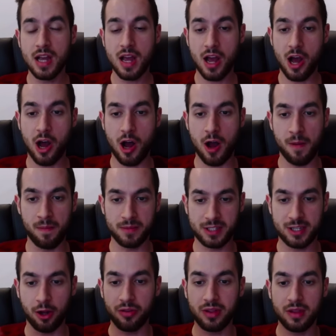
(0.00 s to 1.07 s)

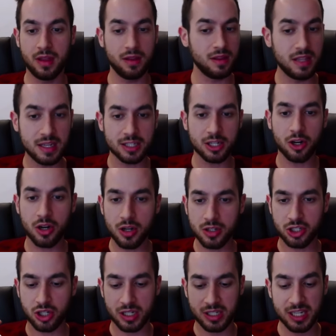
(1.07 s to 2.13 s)
These are
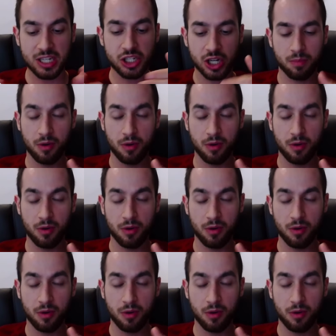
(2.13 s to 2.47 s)
strategic